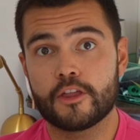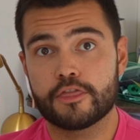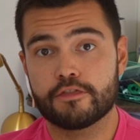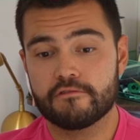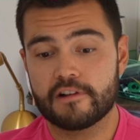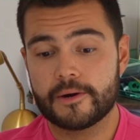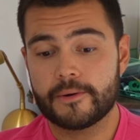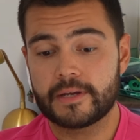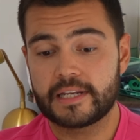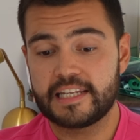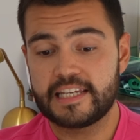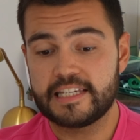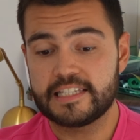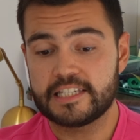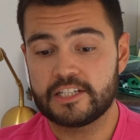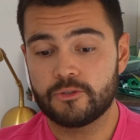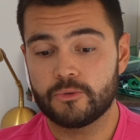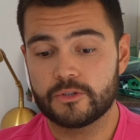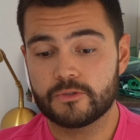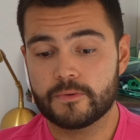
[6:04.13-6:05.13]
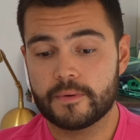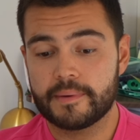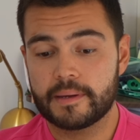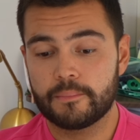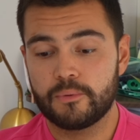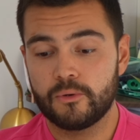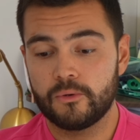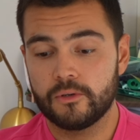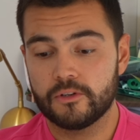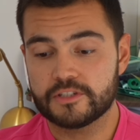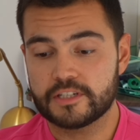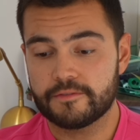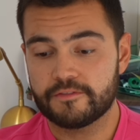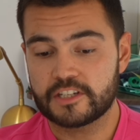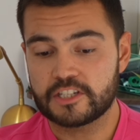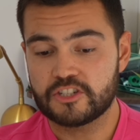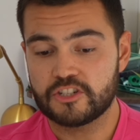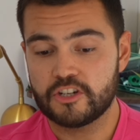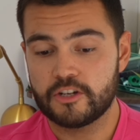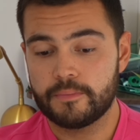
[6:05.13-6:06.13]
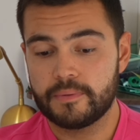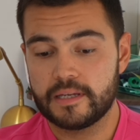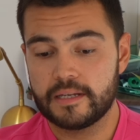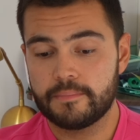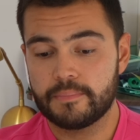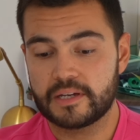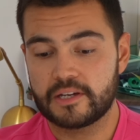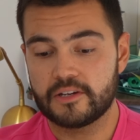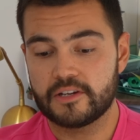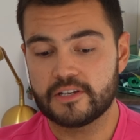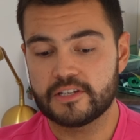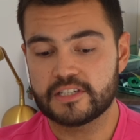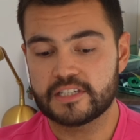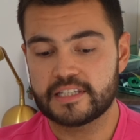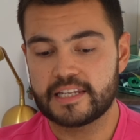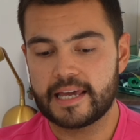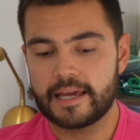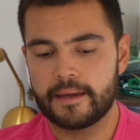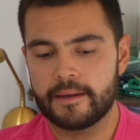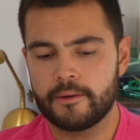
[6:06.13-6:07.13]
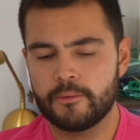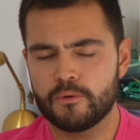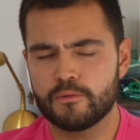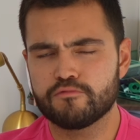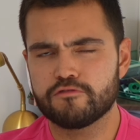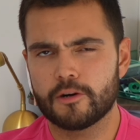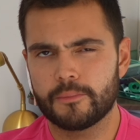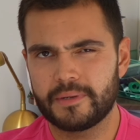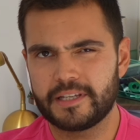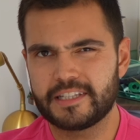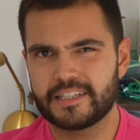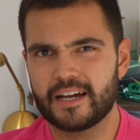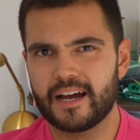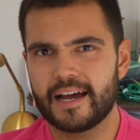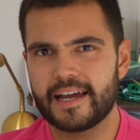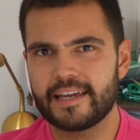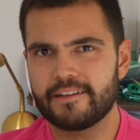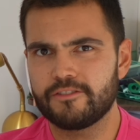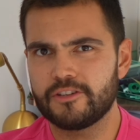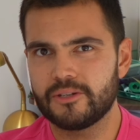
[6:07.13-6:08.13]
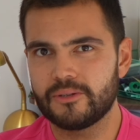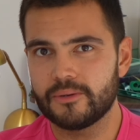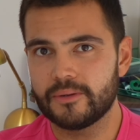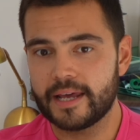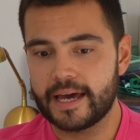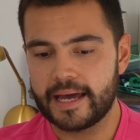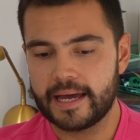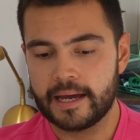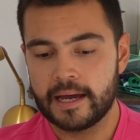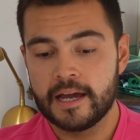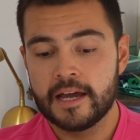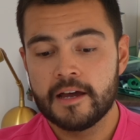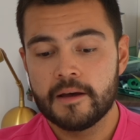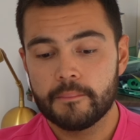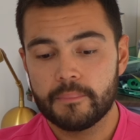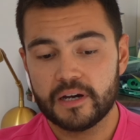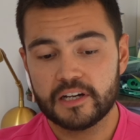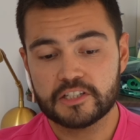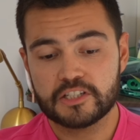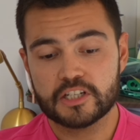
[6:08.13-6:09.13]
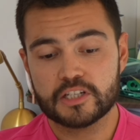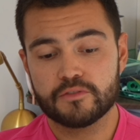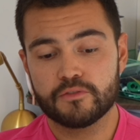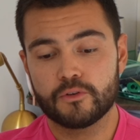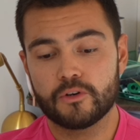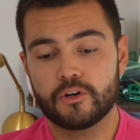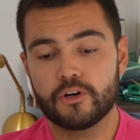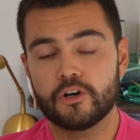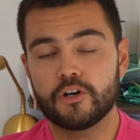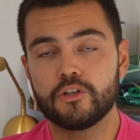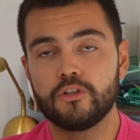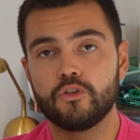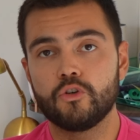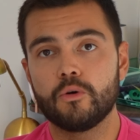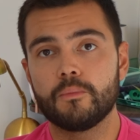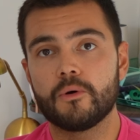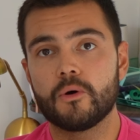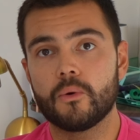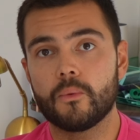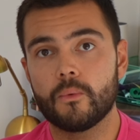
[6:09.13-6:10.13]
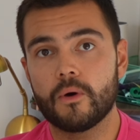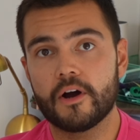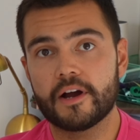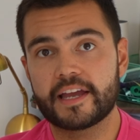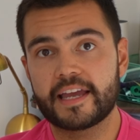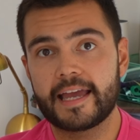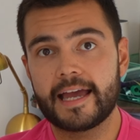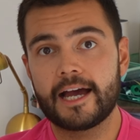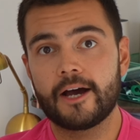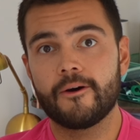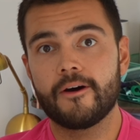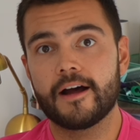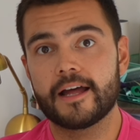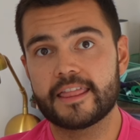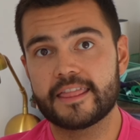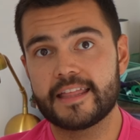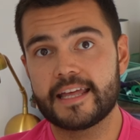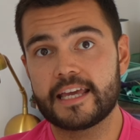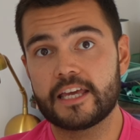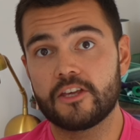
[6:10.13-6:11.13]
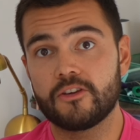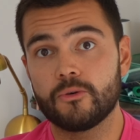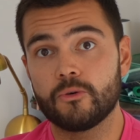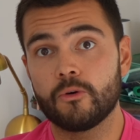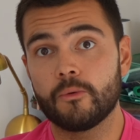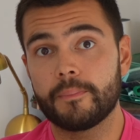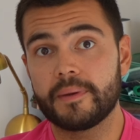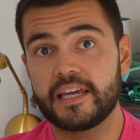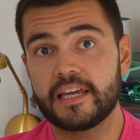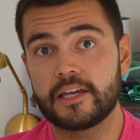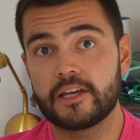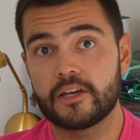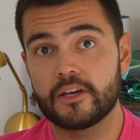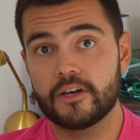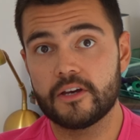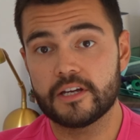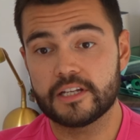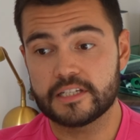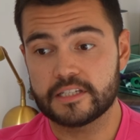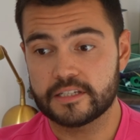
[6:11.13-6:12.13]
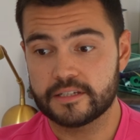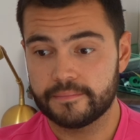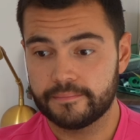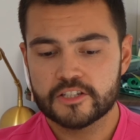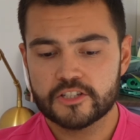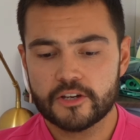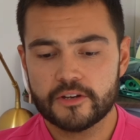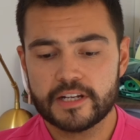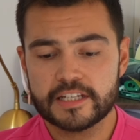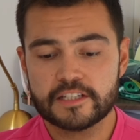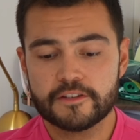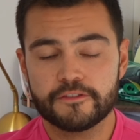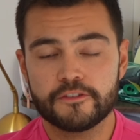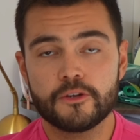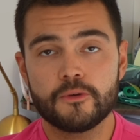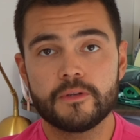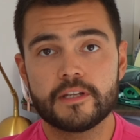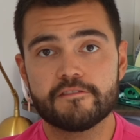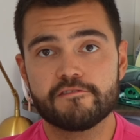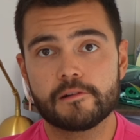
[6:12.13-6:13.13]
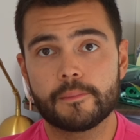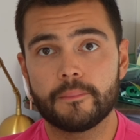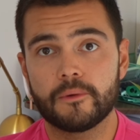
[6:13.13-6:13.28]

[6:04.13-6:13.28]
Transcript: throwing these into a swimming pool or something stupid, because they will probably die if you do that. But just for normal working out, I think you will be good. So there's a few different